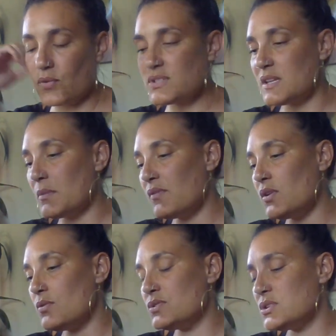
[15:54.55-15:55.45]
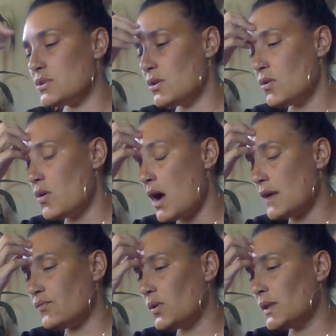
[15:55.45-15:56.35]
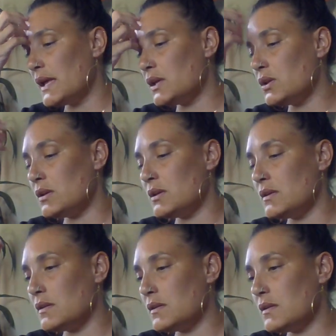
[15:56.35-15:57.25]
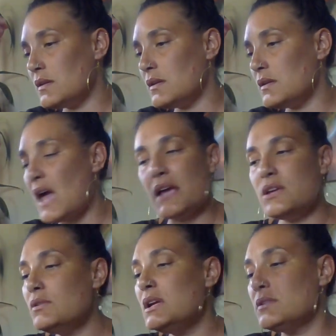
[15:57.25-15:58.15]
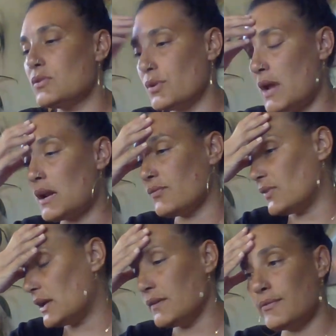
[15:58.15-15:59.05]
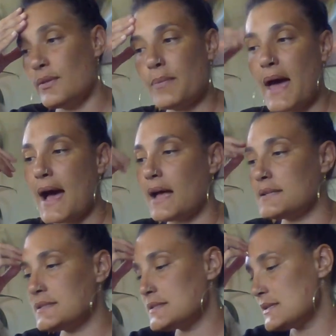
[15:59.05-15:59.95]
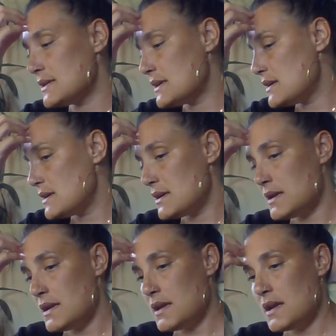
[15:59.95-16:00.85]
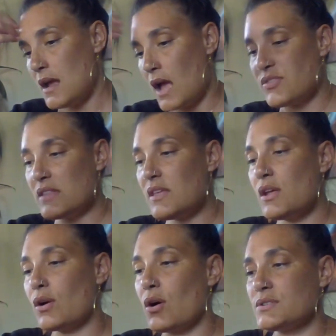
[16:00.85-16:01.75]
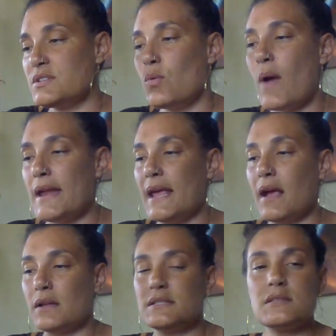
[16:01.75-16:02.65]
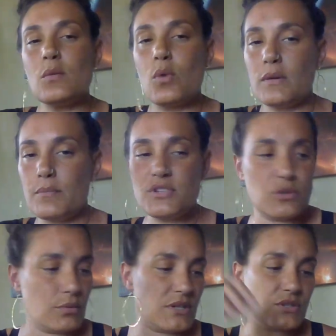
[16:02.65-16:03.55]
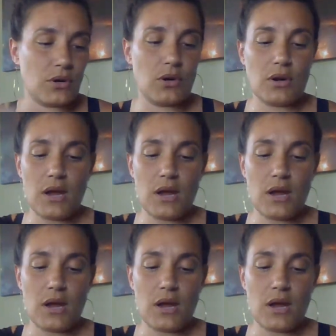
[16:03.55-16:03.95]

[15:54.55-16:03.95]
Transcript: for some of you too, I feel like, yeah, you need to learn how to forgive the past. I think that you're also waiting on someone to return